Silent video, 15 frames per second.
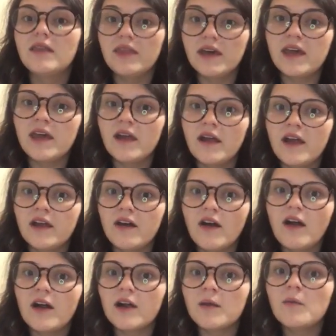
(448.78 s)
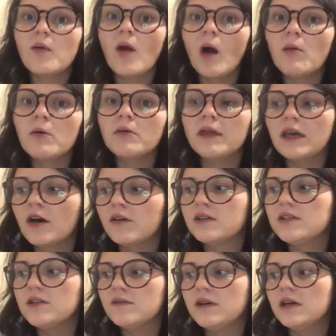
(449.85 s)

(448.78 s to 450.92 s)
the caring heart can probably go into